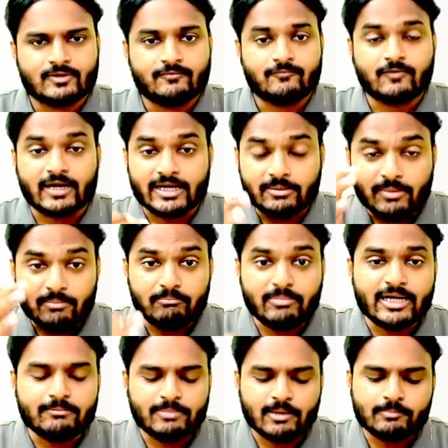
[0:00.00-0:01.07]
For
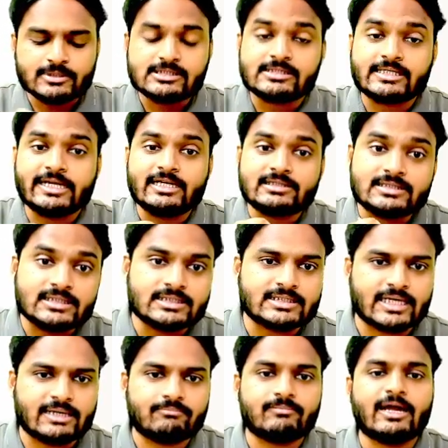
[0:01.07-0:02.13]
remembering purpose, read third
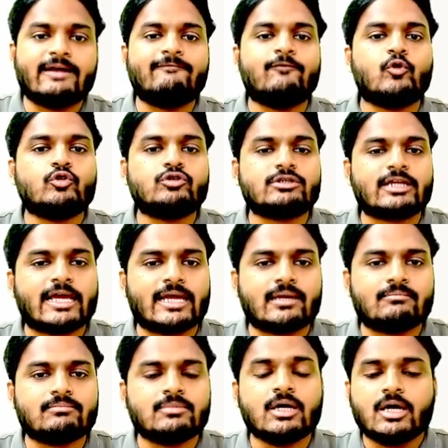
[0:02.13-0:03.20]
time, and fourth
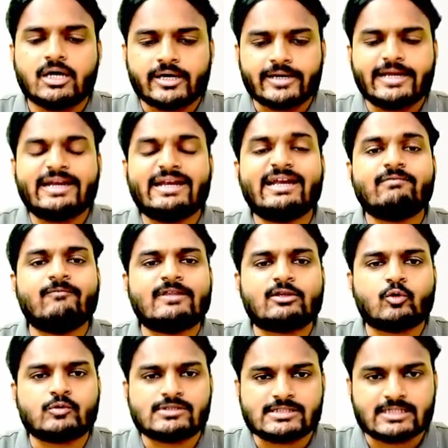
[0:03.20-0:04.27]
time read it
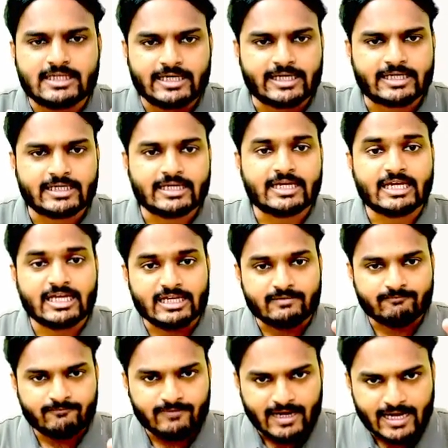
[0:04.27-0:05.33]
without seeing. In
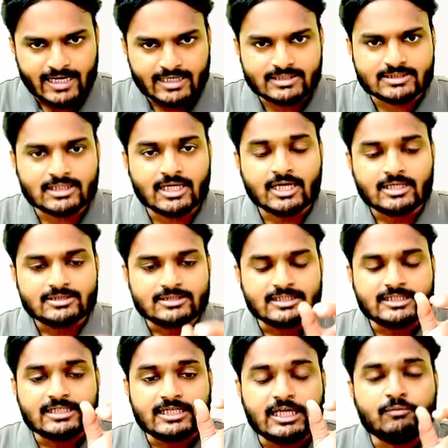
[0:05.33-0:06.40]
fact,
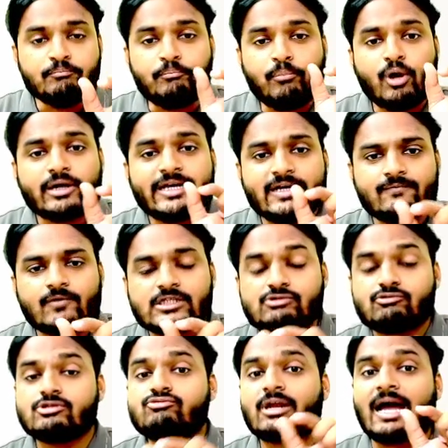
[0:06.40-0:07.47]
the important words
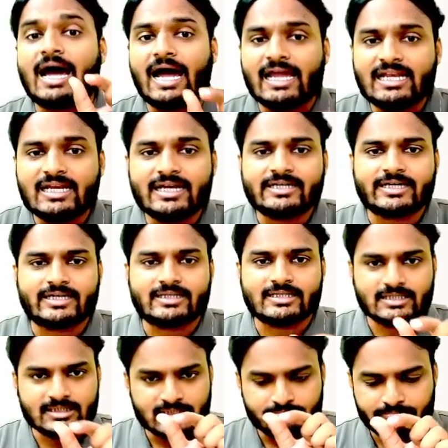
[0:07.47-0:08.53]
which were highlighted
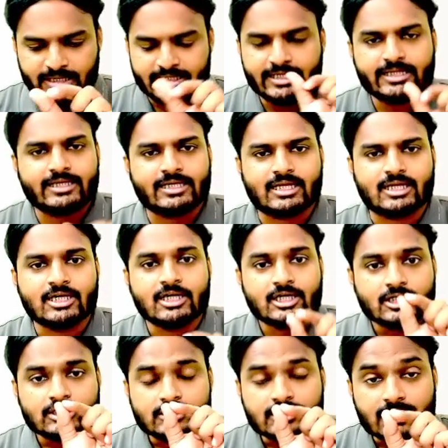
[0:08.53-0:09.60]
in the material,
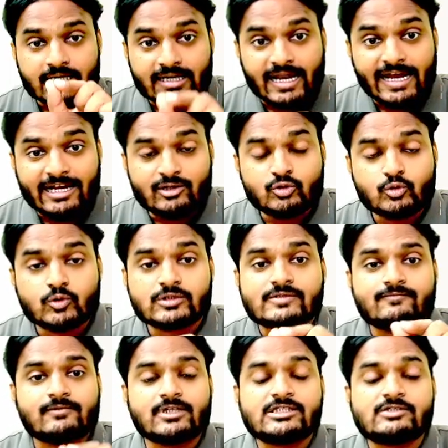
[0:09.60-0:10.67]
write those
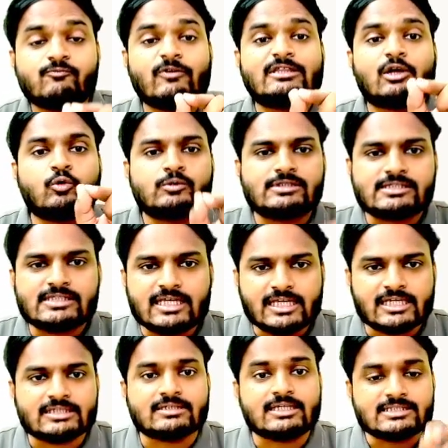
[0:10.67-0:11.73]
words without
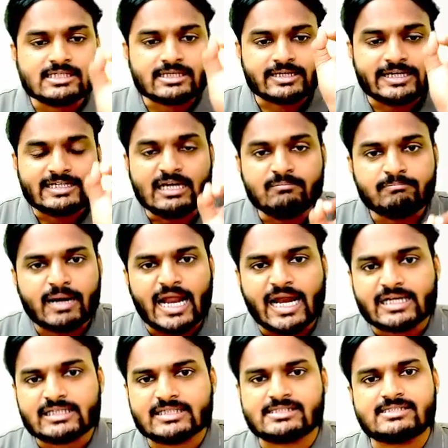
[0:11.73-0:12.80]
seeing. It's a written
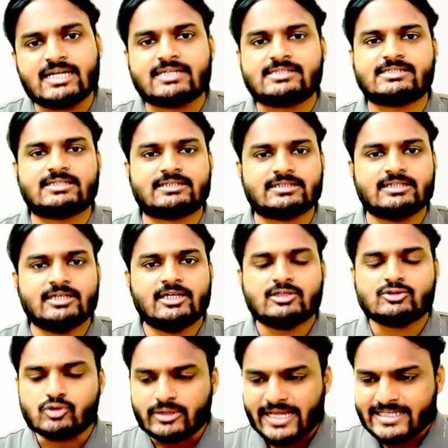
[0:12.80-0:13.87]
practice, that's it.
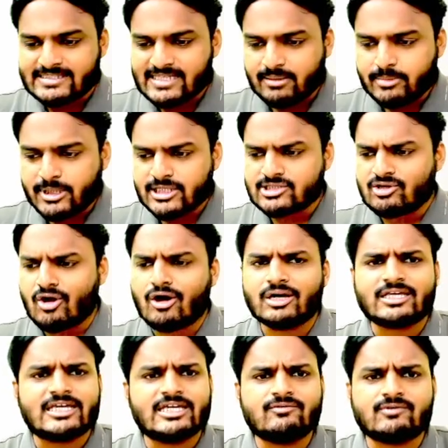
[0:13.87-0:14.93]
So in examination,
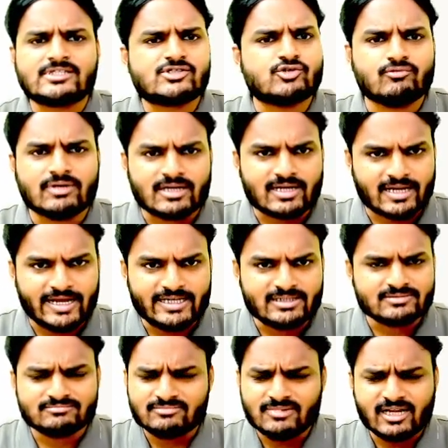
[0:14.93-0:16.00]
all keywords you will
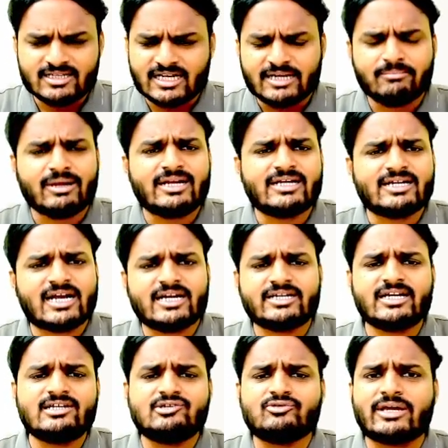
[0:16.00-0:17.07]
write, and the remaining
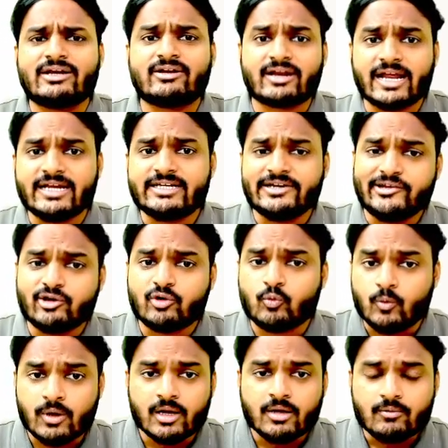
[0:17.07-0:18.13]
content you can write in your
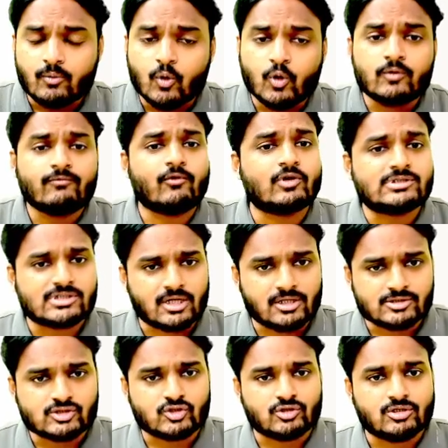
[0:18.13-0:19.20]
own words
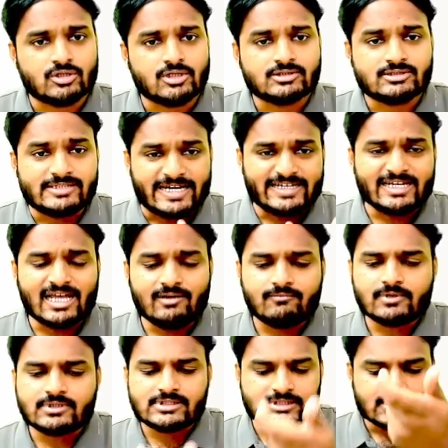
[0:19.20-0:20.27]
also. Technical
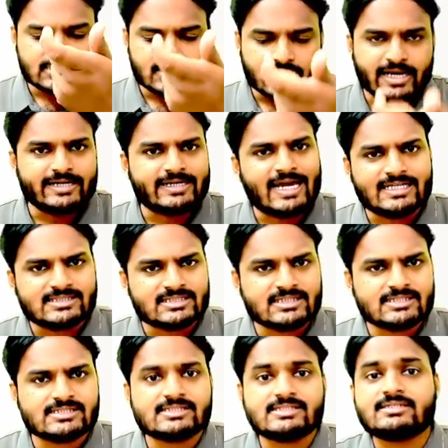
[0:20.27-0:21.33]
words write as it
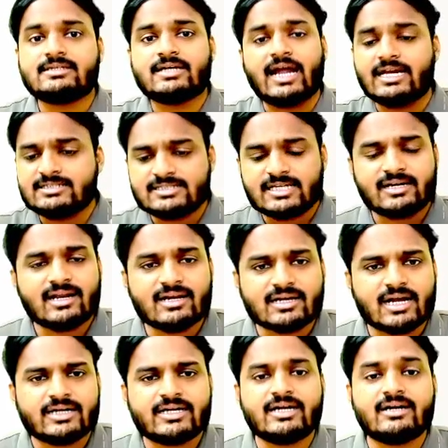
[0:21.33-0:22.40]
is, and general
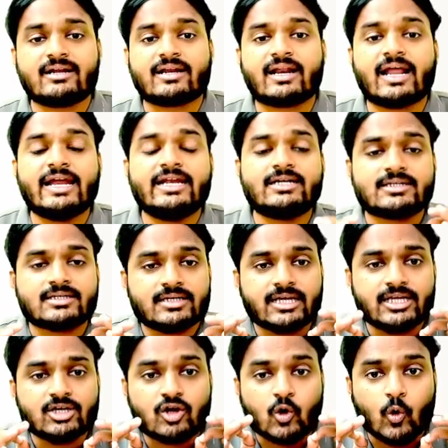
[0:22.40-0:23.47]
content write in
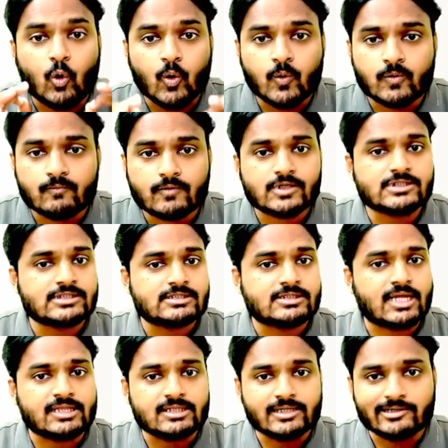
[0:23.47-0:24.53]
your own words,
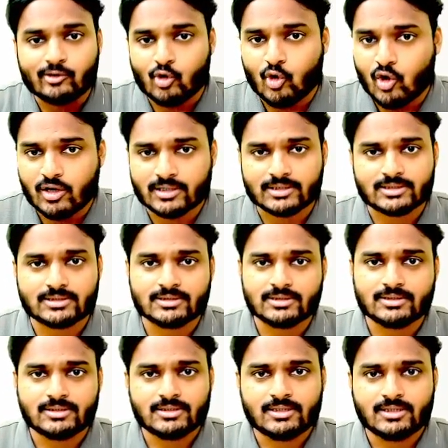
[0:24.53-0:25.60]
nothing wrong.
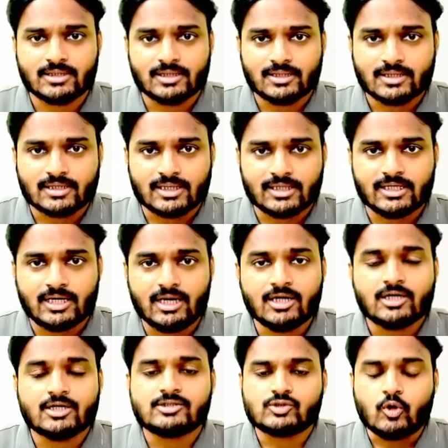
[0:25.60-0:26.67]
Clear?
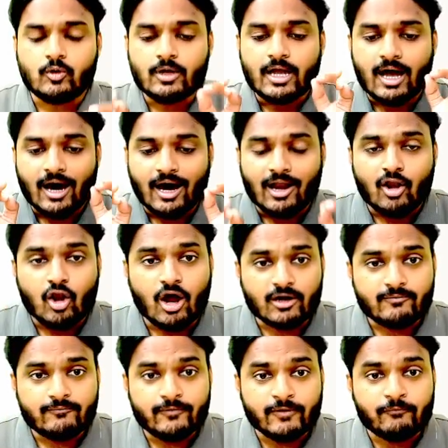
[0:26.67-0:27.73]
So
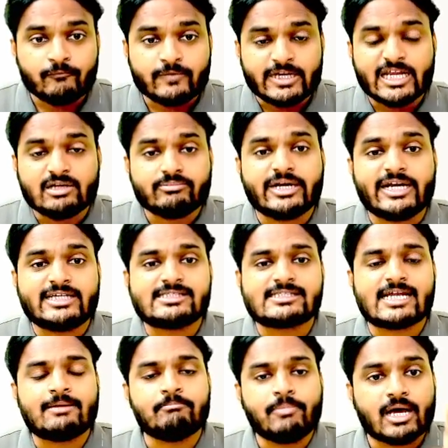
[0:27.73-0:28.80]
allot 15 minutes
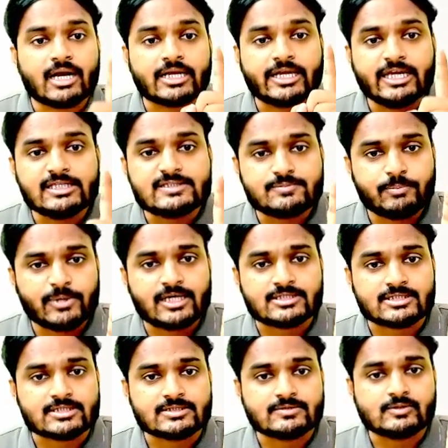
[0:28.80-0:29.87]
time per each
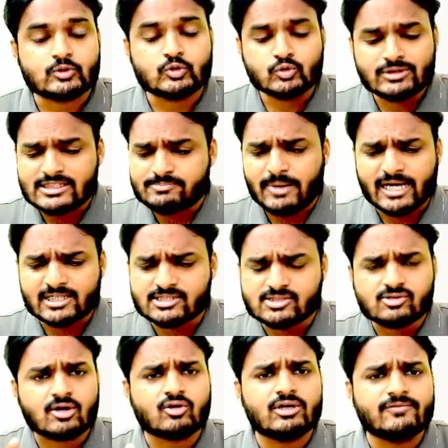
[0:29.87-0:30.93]
page. Do this practice
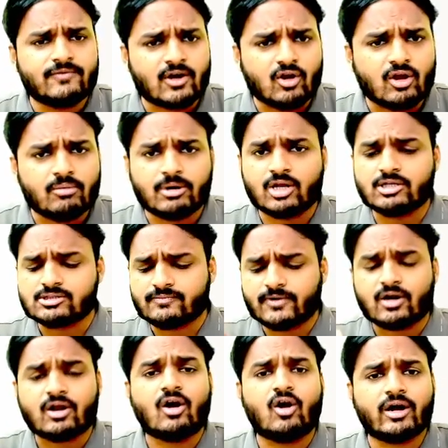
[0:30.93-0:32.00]
not only for law but also
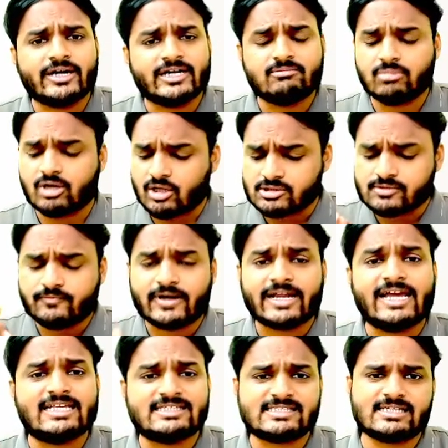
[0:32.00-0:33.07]
for audit, but also for
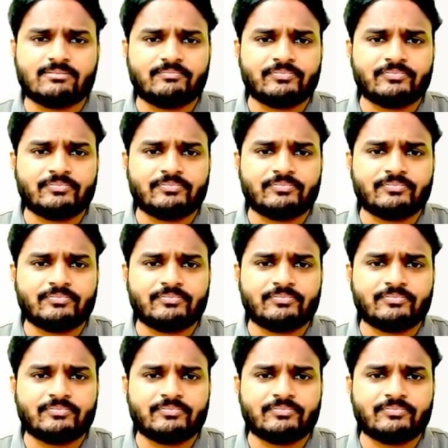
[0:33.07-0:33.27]
SM.